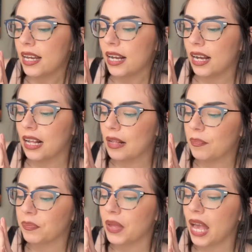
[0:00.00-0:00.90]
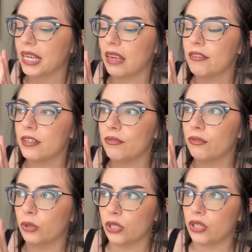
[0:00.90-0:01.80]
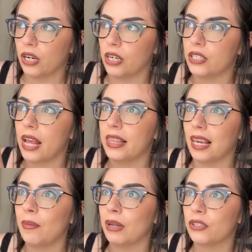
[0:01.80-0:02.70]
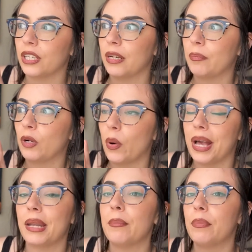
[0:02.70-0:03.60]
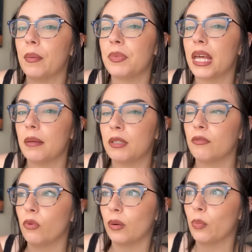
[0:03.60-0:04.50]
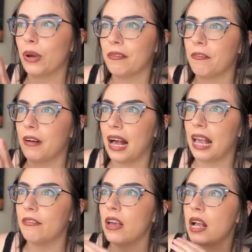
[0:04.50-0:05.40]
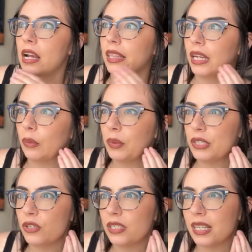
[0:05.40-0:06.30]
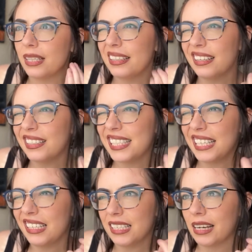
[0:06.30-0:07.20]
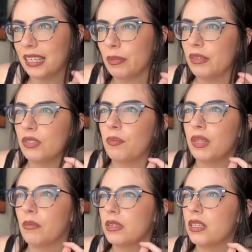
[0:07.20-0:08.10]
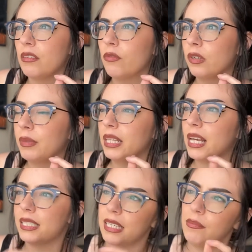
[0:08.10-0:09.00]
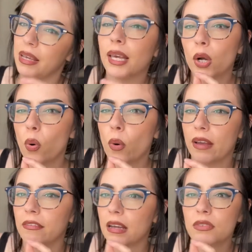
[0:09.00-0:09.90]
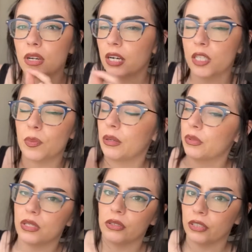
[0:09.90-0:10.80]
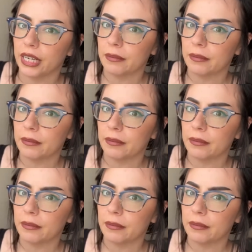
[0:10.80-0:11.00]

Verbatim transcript: Um, I gave it four stars. I think I'm actually gonna go ahead and bump that up to 4.5. There was just a little teeny tiny bit of something missing for me that didn't make it quite five stars, but it was still great.